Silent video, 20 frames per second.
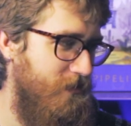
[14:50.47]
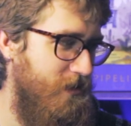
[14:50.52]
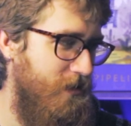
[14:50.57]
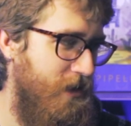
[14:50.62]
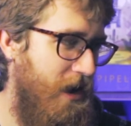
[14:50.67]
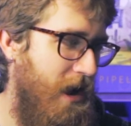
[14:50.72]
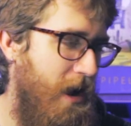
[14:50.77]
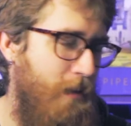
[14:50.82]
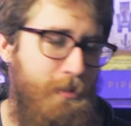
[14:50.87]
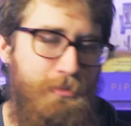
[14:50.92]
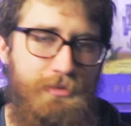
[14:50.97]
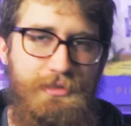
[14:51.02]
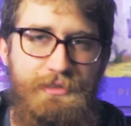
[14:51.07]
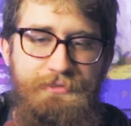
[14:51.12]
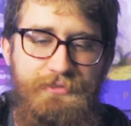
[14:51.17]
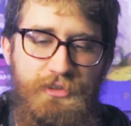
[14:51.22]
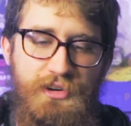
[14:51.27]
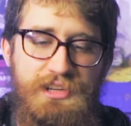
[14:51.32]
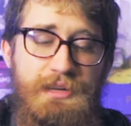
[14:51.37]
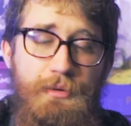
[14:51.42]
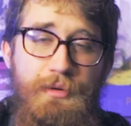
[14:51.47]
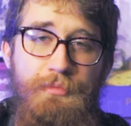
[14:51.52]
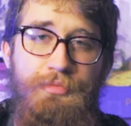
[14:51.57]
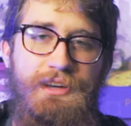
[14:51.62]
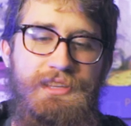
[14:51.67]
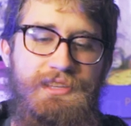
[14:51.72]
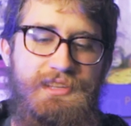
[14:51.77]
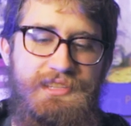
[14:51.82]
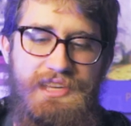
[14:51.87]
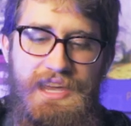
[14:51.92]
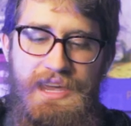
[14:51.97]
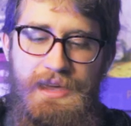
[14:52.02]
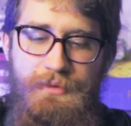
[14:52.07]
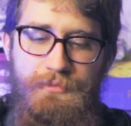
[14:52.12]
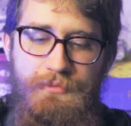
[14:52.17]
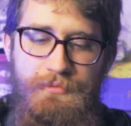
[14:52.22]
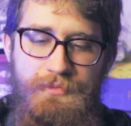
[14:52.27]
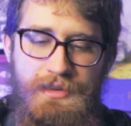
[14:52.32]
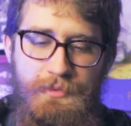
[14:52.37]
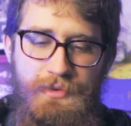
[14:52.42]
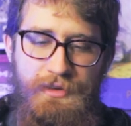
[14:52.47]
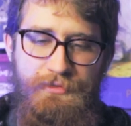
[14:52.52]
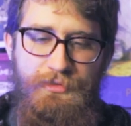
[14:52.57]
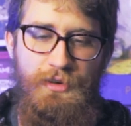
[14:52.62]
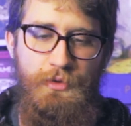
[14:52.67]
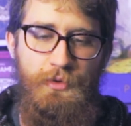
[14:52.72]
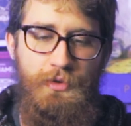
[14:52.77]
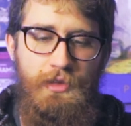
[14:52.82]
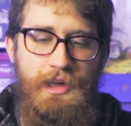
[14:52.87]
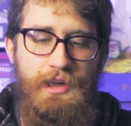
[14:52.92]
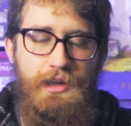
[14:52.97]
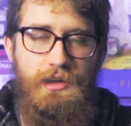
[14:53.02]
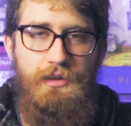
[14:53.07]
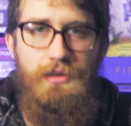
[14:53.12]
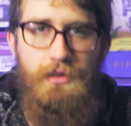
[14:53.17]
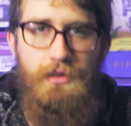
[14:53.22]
I remember the first time I played this game, me and my friend were like,